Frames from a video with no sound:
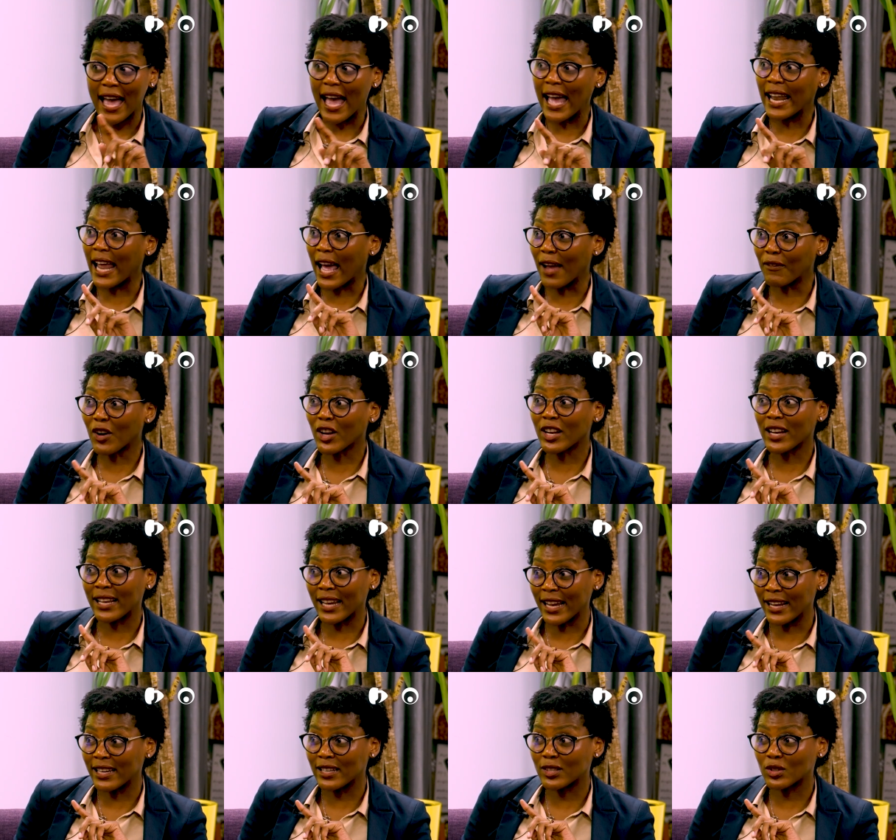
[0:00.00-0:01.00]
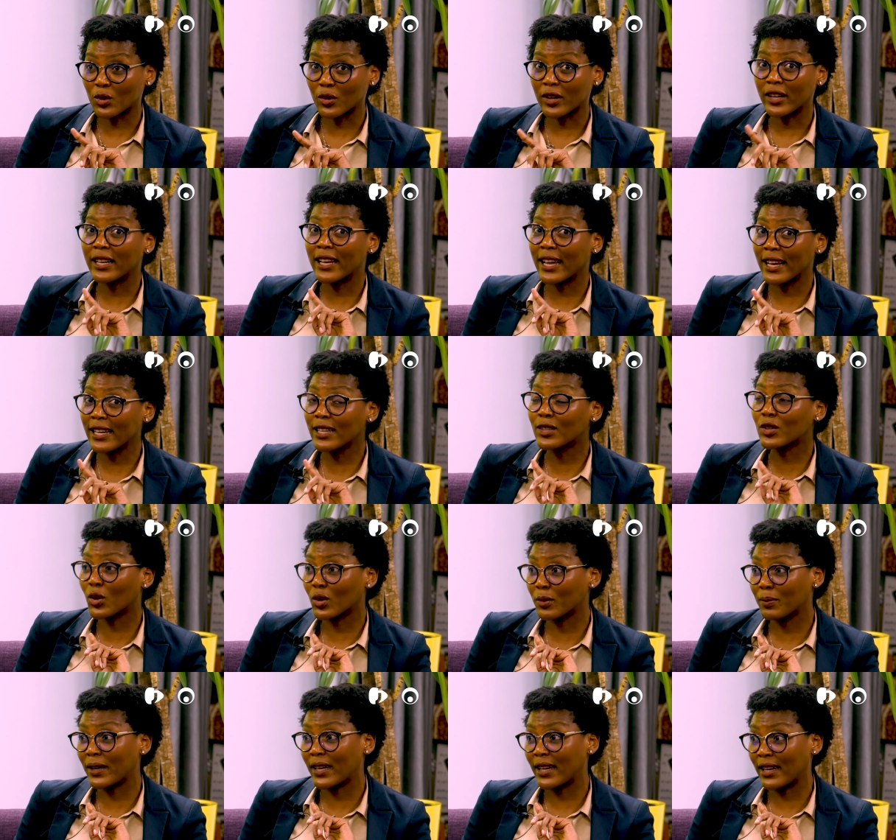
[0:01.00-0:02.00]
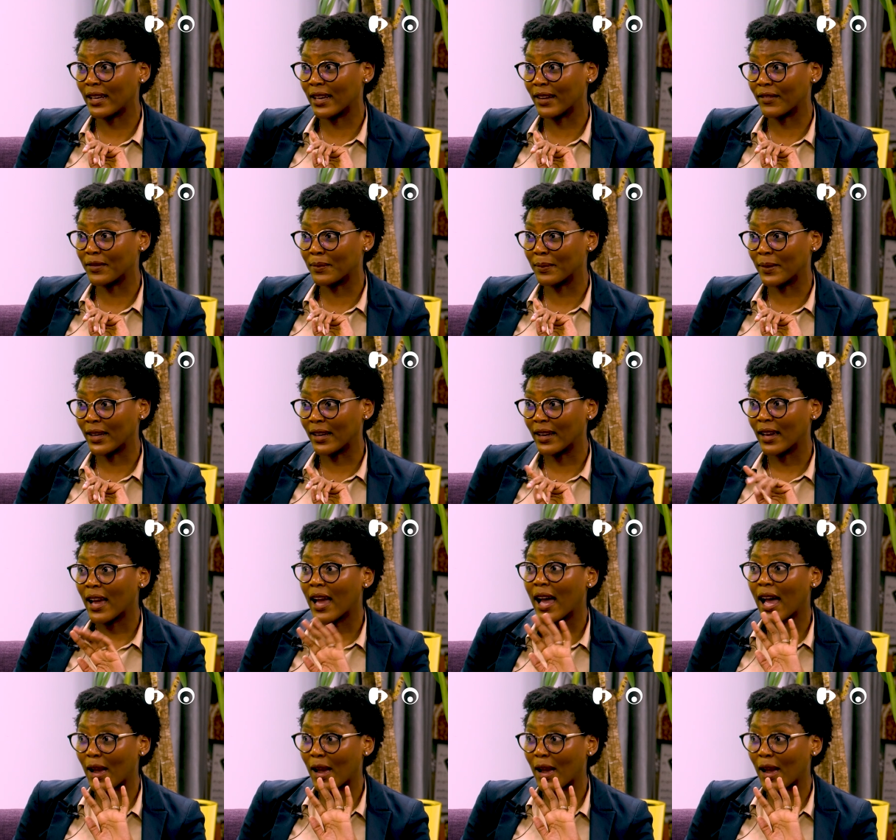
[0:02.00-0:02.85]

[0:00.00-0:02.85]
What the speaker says: And I've got a Lenny story. Lenny told me he loved me.